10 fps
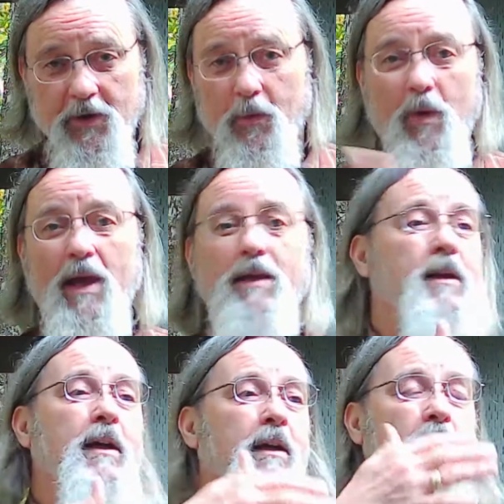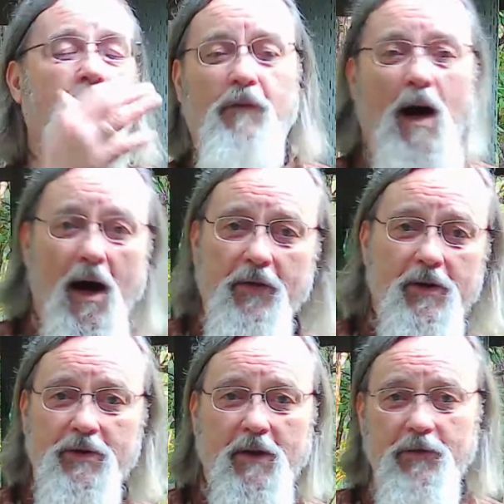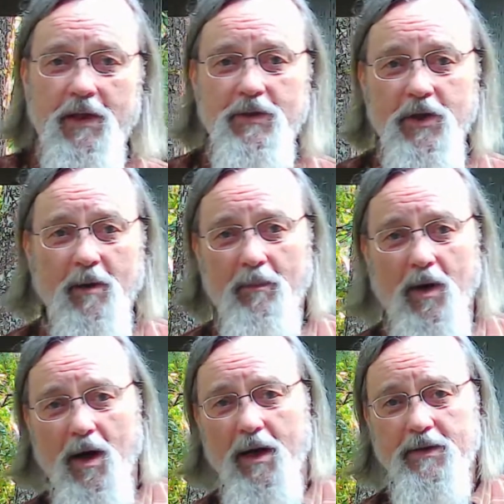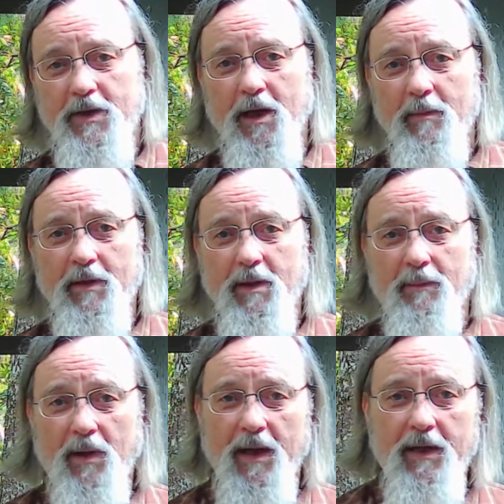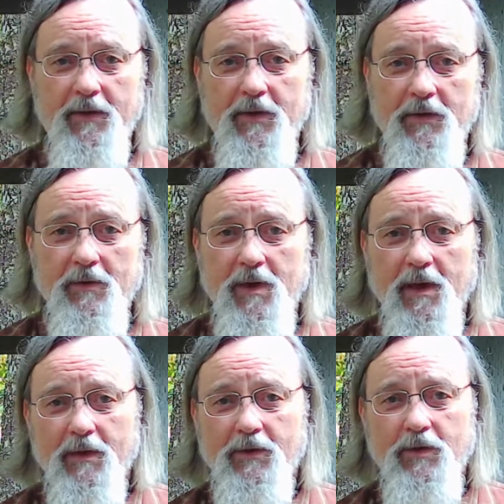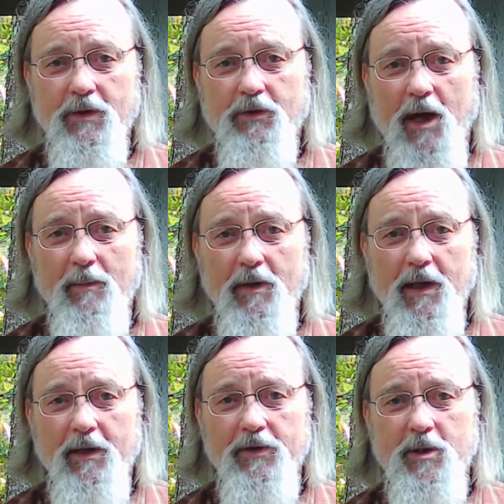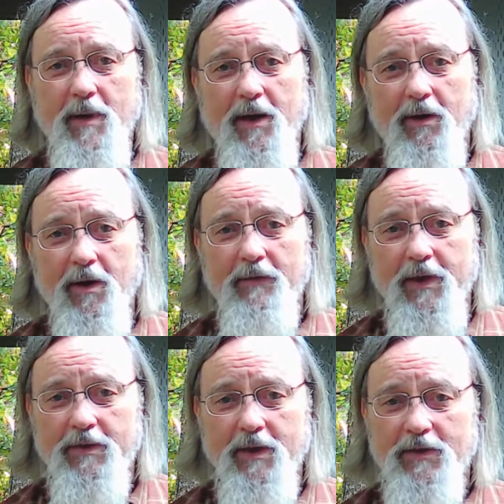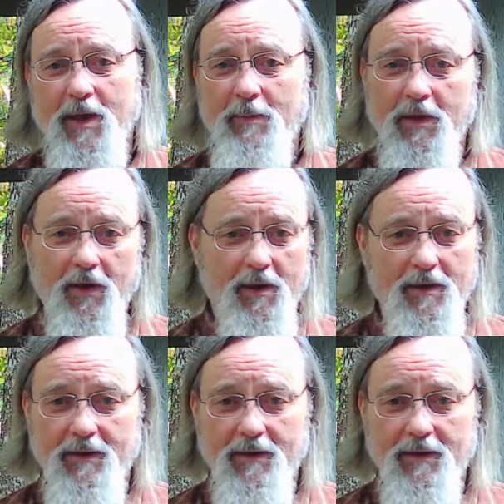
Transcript: that when the fathers of these young brides come and complain to the tribal leaders about all of this, they'll say, but look,